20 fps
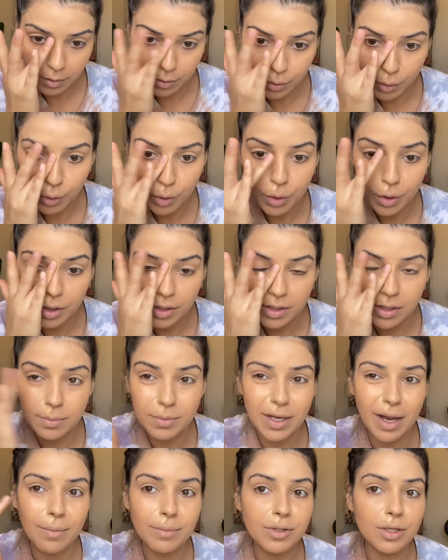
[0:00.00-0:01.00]
because
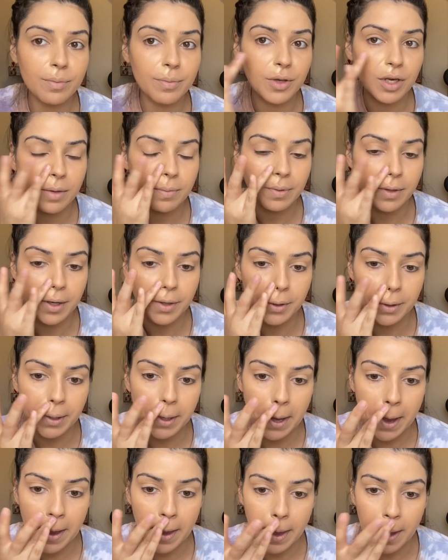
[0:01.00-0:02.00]
sometimes the beauty blender
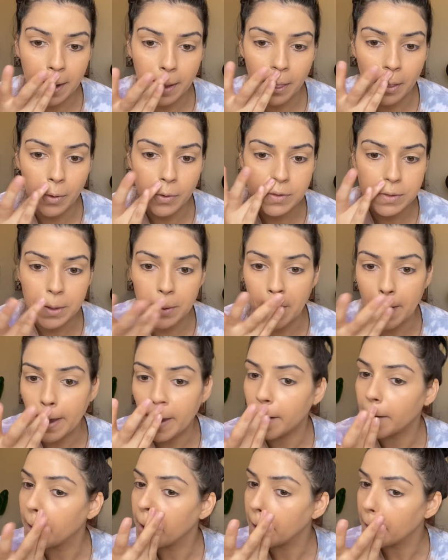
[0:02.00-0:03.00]
can't get in those little
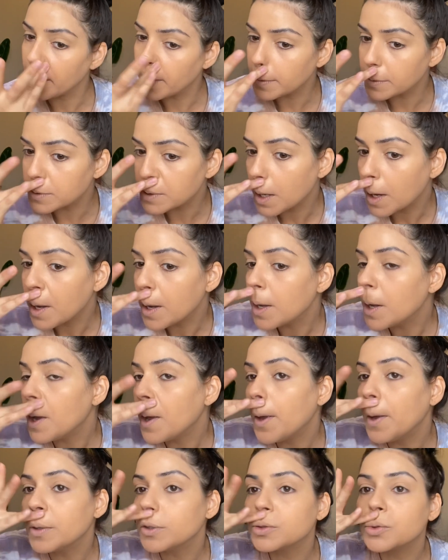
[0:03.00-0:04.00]
areas.
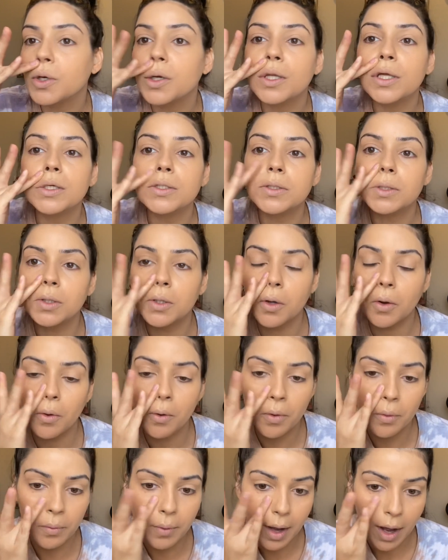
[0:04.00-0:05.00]
So I like to go
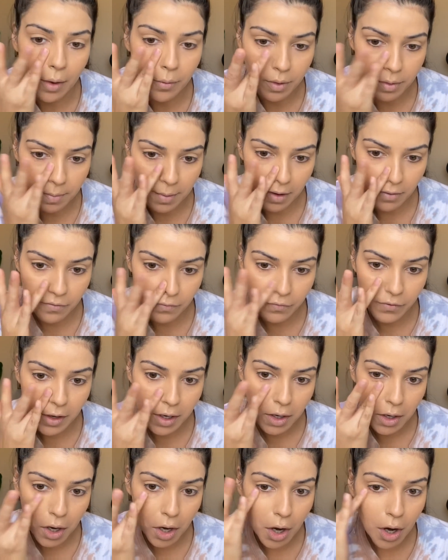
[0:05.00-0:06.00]
around with my
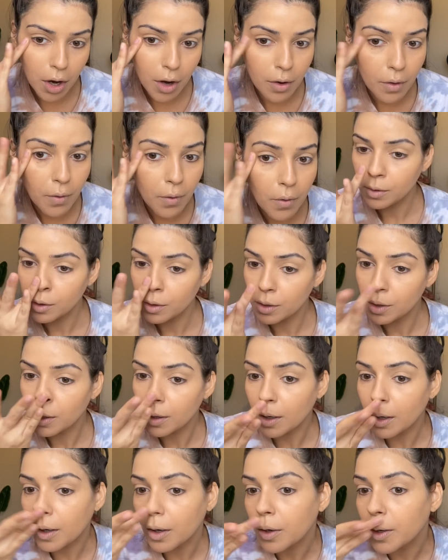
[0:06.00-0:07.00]
finger.
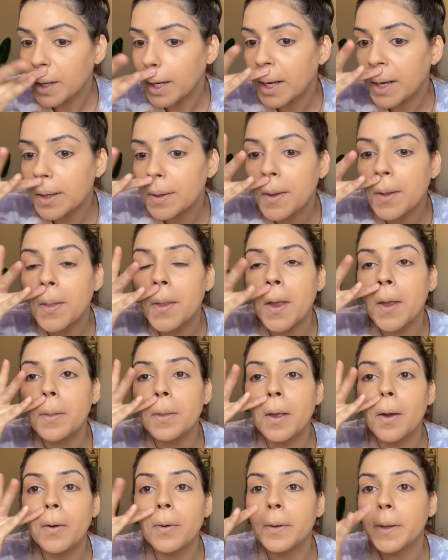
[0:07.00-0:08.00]
All right, and then
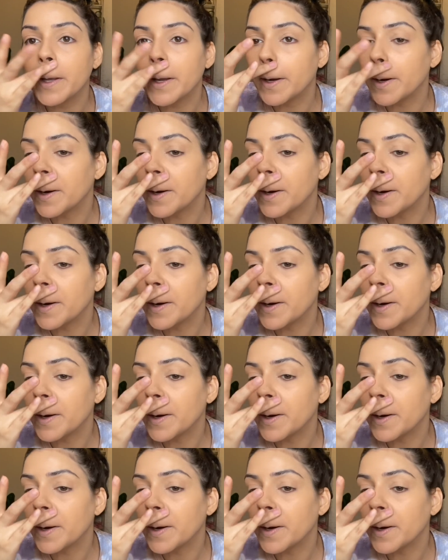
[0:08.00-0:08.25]
down here.